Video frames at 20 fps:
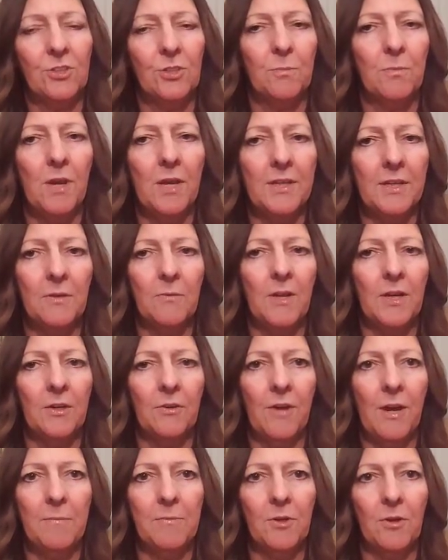So you're probably going to want to
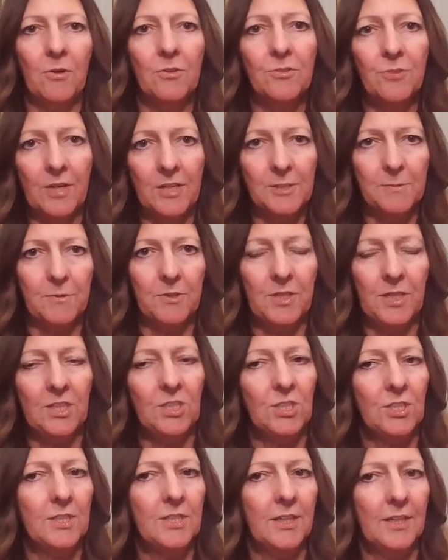grab your own
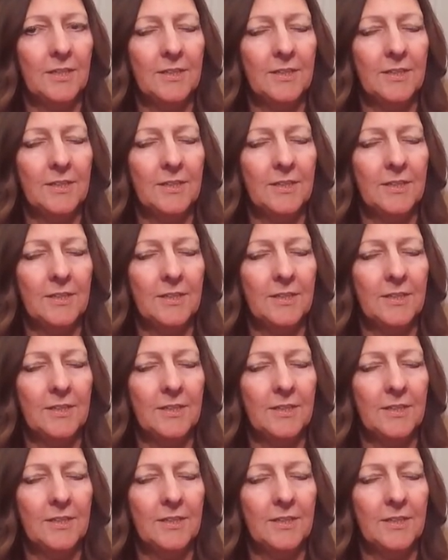transportation to